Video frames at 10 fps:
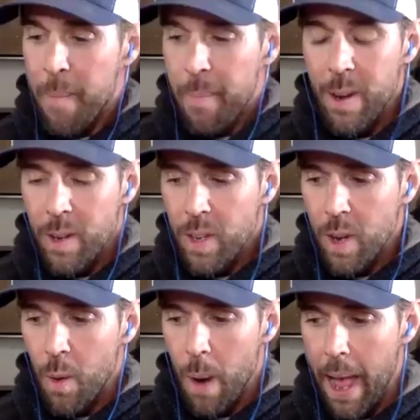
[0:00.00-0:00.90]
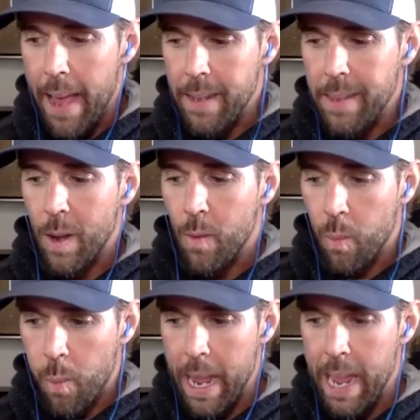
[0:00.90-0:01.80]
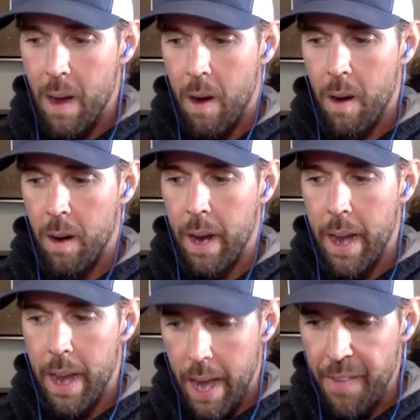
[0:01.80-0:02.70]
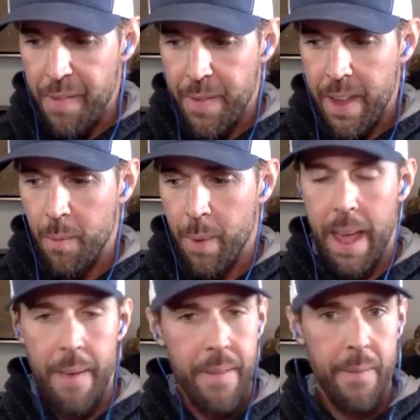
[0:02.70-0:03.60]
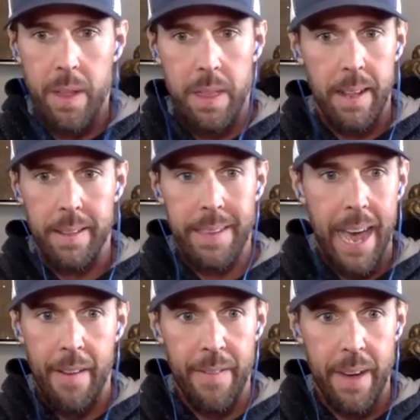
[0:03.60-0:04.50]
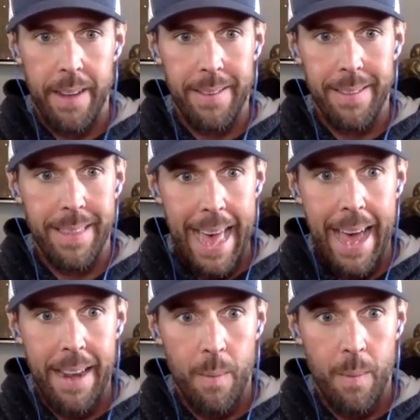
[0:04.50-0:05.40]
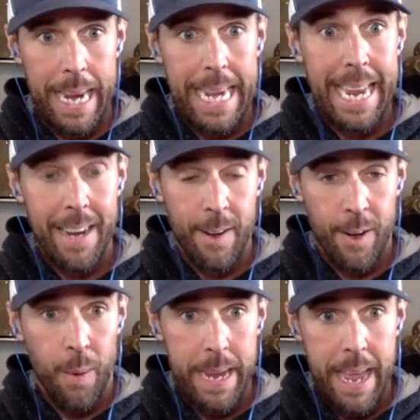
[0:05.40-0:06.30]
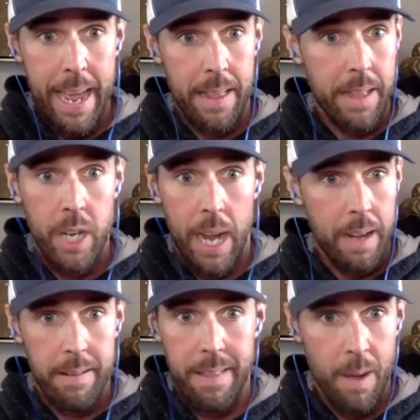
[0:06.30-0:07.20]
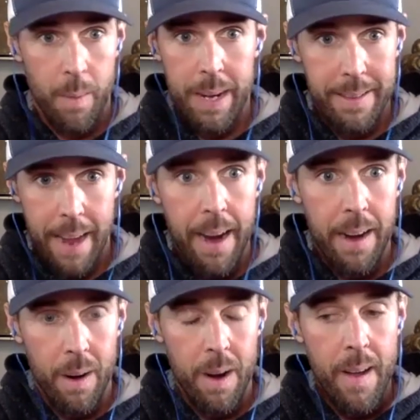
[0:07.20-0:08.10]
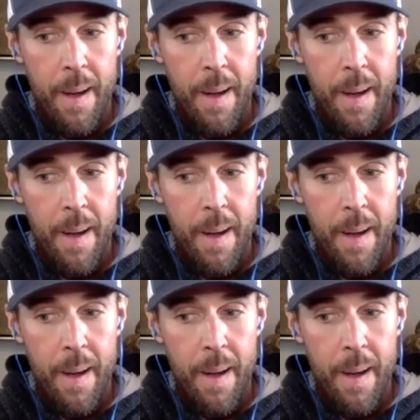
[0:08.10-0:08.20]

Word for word: But you're so right. It's like we are enough and we have everything inside of us that we mm. need to mm. create the changes that we desire.